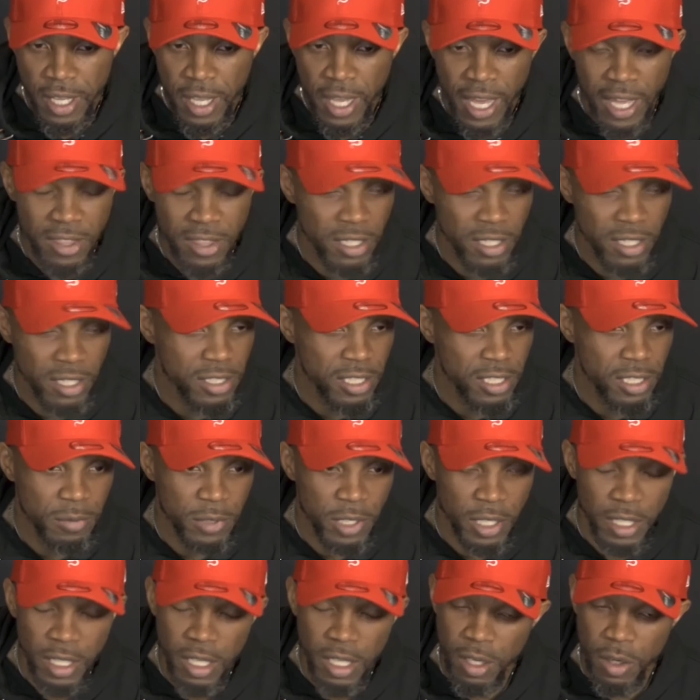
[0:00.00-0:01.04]
I think Tim
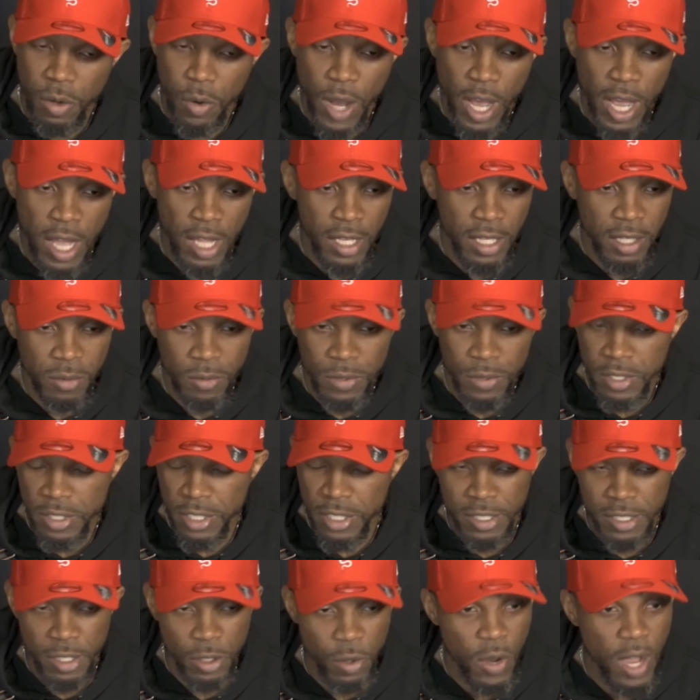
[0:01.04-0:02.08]
Duncan quietly was
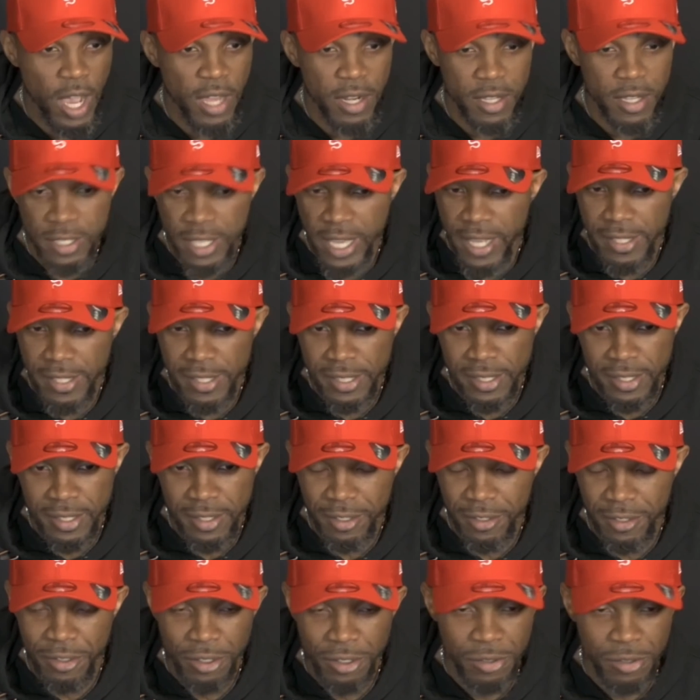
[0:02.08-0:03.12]
just a quiet assassin.
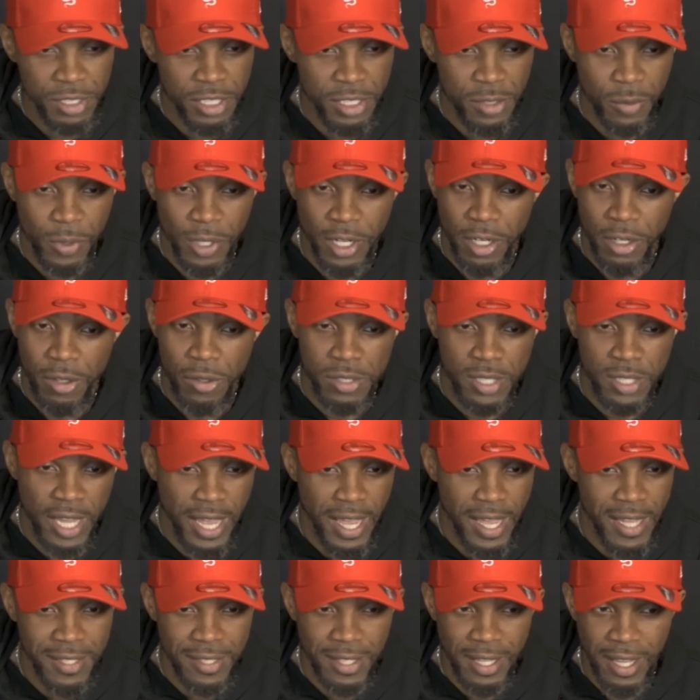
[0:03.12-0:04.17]
You know, just one of those
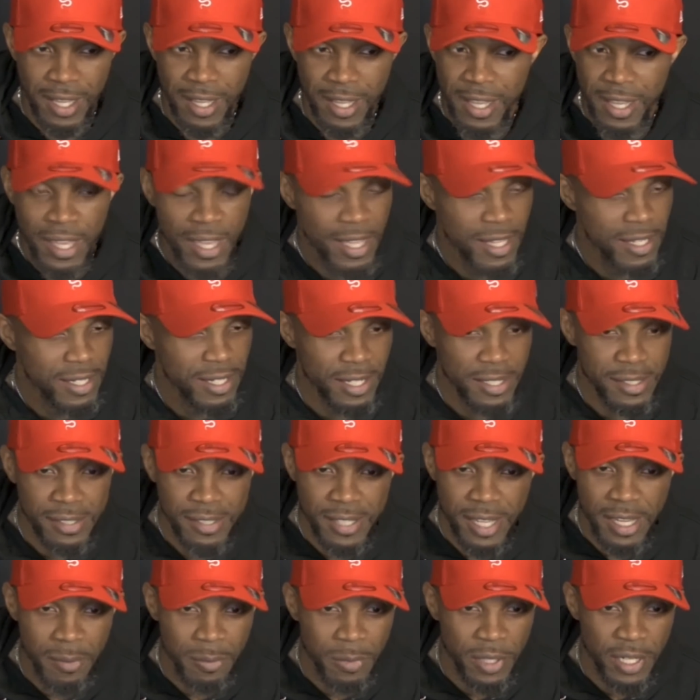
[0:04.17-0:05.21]
guys that didn't
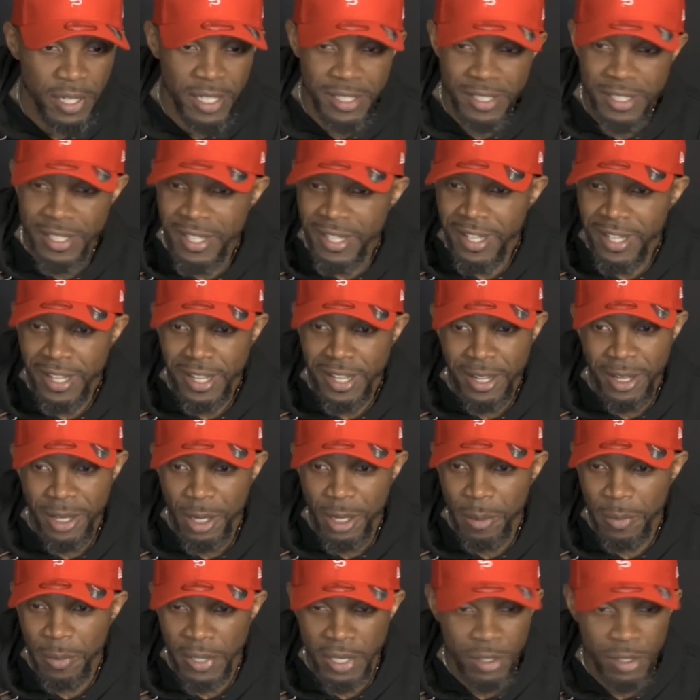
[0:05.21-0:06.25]
say much,
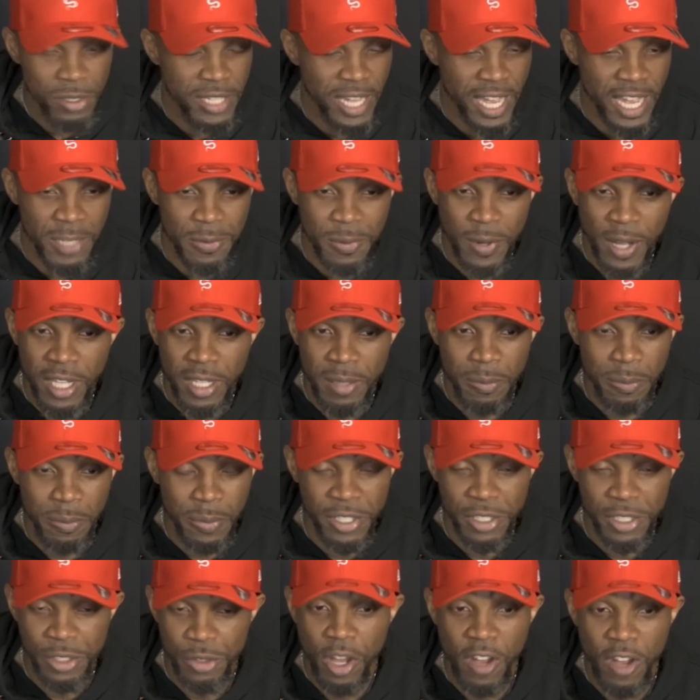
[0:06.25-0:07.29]
um, and those guys probably
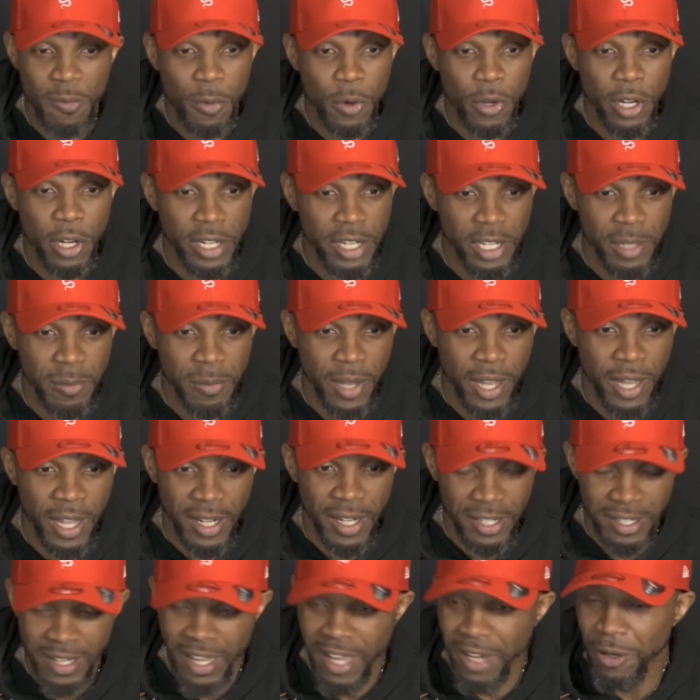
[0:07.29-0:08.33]
pissed you off more than anybody.
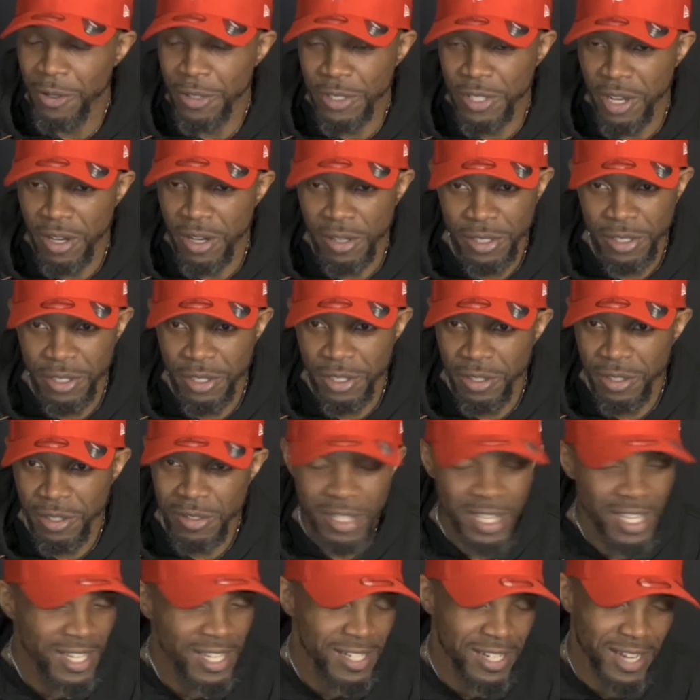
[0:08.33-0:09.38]
You're not going to talk to you,
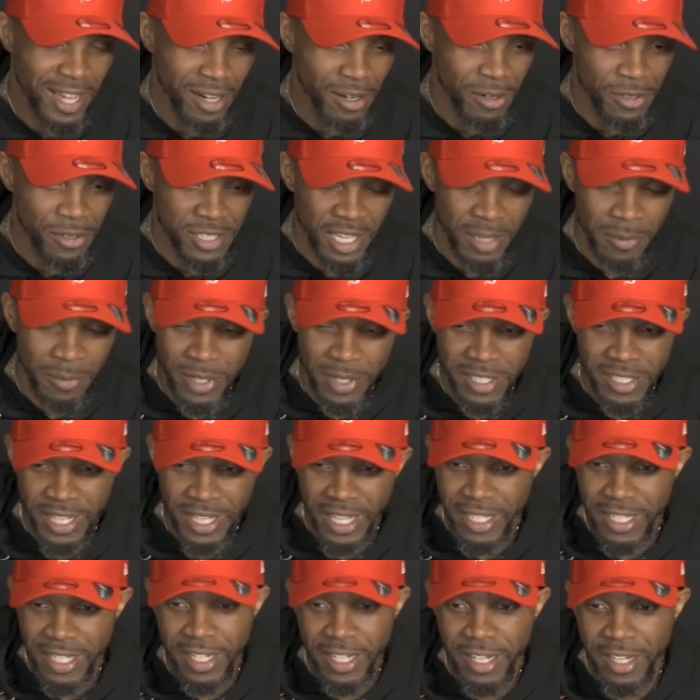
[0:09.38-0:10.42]
not going to say much. And at
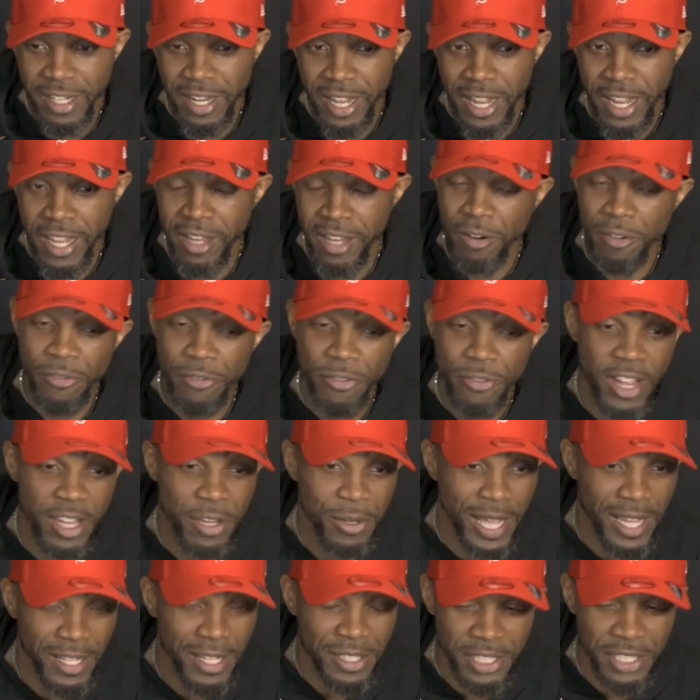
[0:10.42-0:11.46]
the end of the night, he's going to fry you
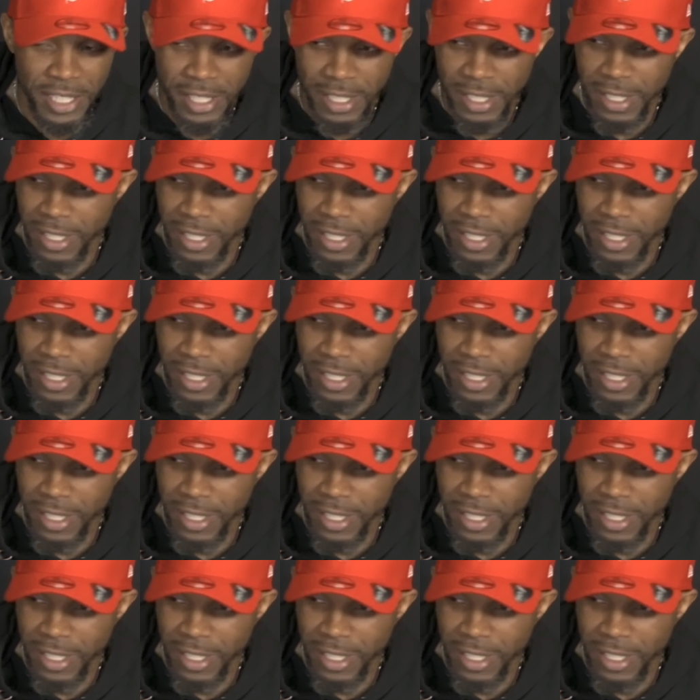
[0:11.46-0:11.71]
like chicken.